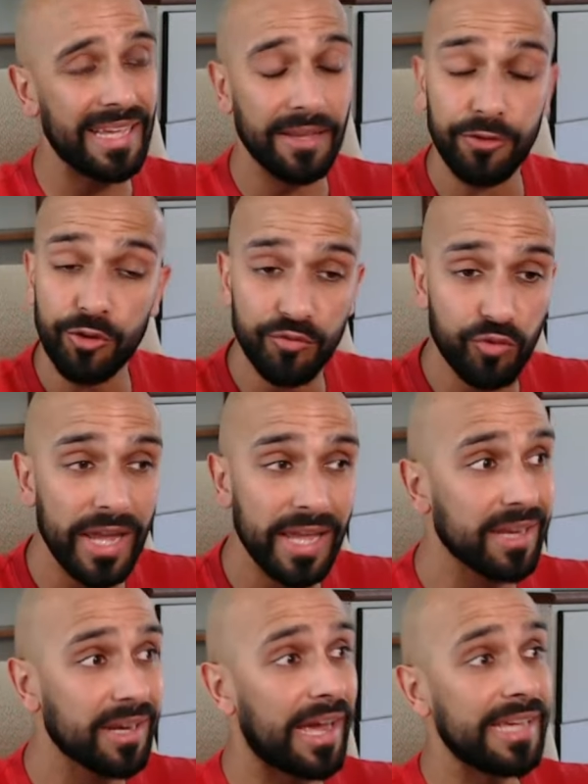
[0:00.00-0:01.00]
if you've
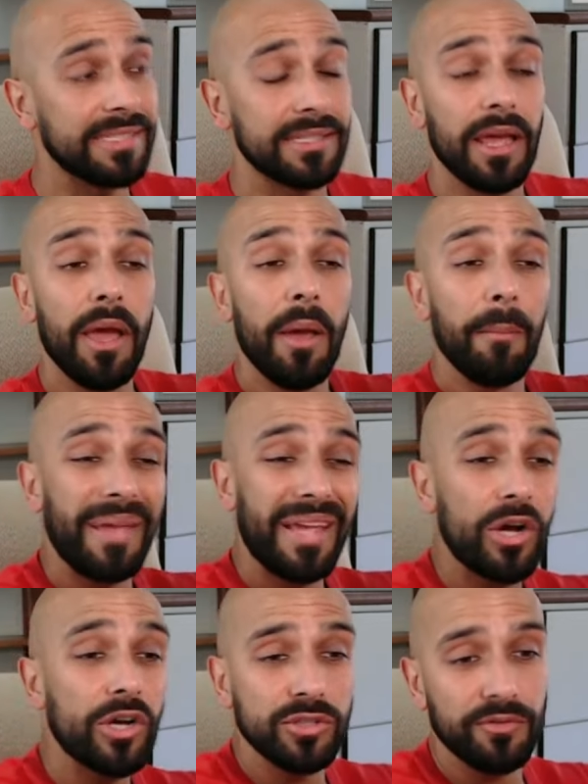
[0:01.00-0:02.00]
recognized
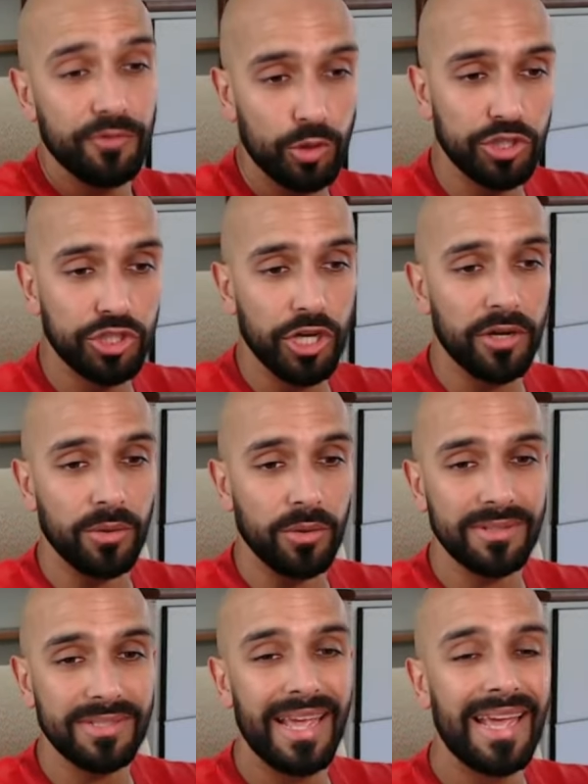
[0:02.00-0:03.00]
because of your journals,